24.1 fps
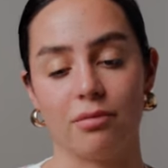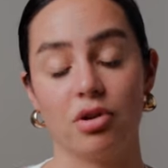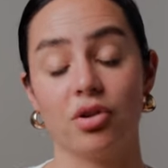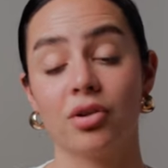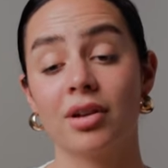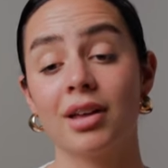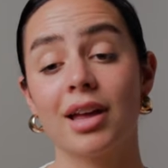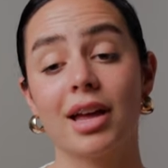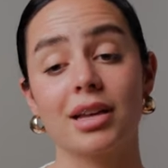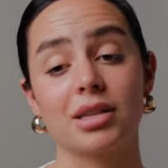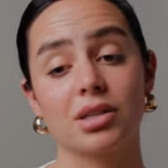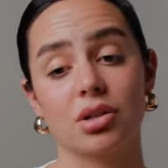You
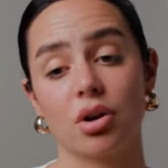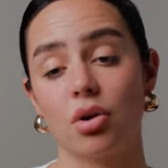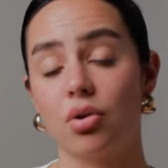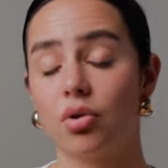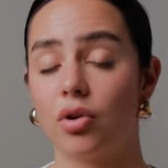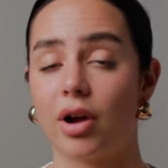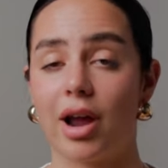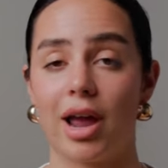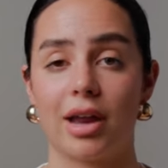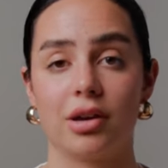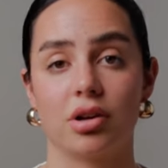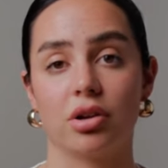can get so
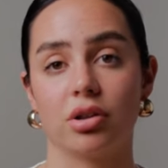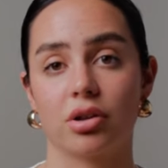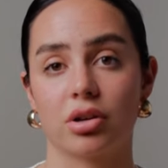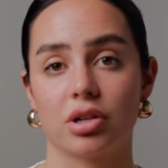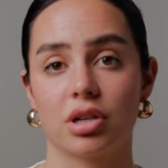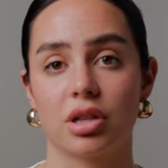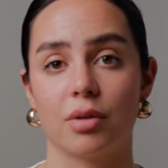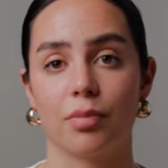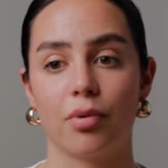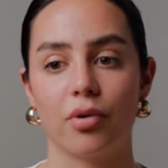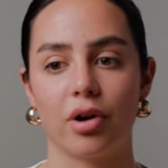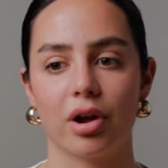granular
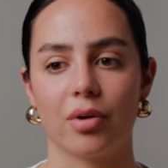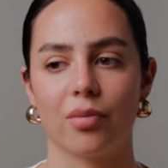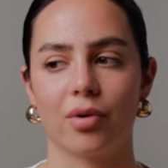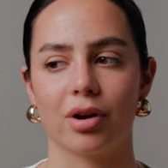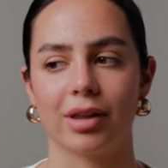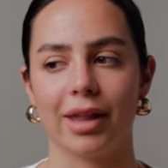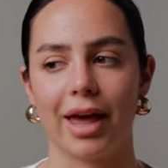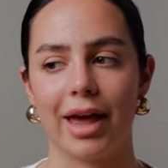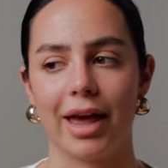to the point where